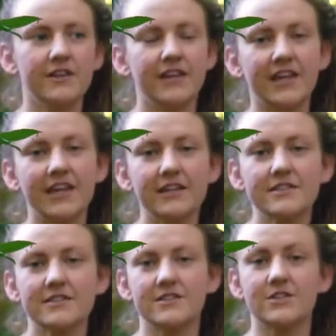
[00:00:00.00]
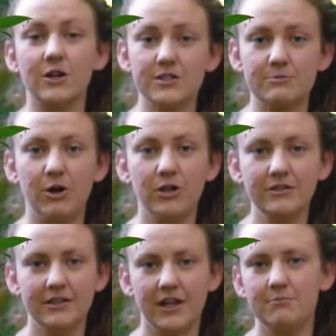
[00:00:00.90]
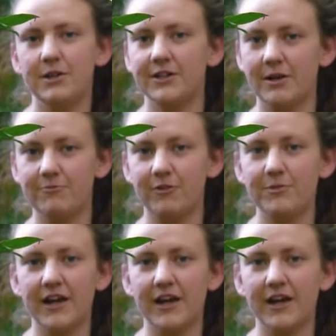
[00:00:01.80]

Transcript: The key is to start small and build up from